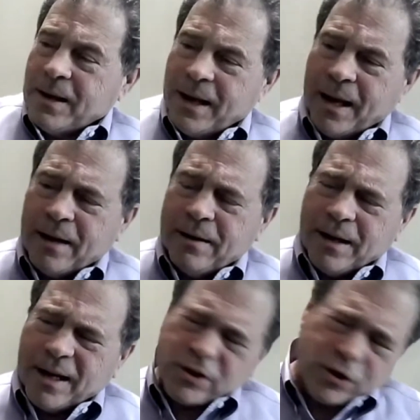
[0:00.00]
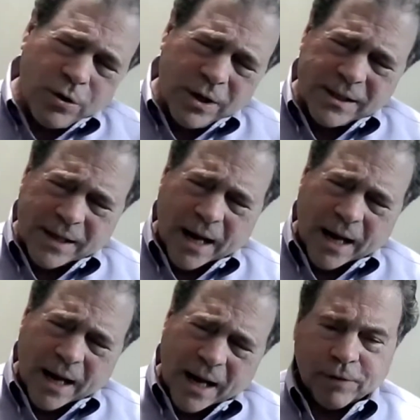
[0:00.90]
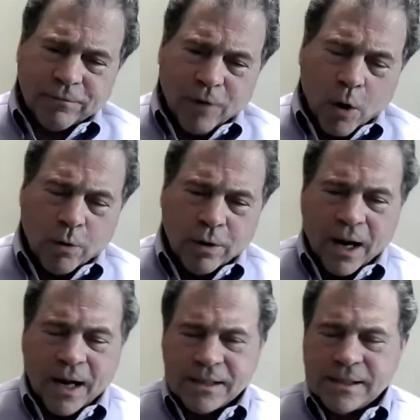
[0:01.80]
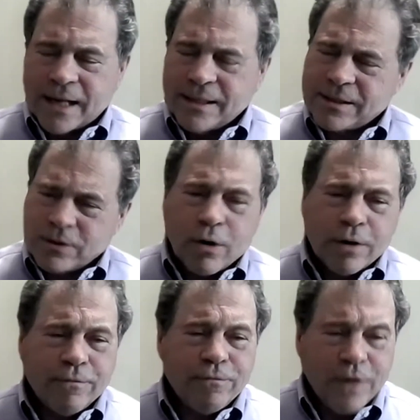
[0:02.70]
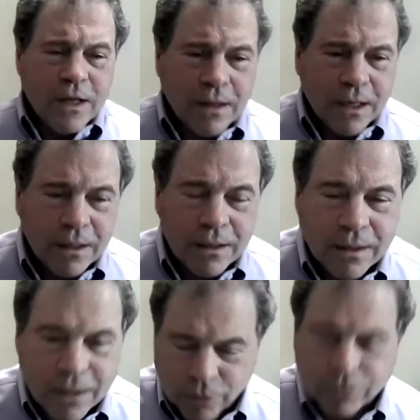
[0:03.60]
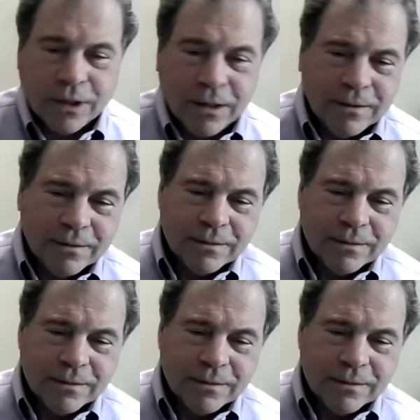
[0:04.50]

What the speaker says: And as soon as I got off the phone, I started feeling guilty.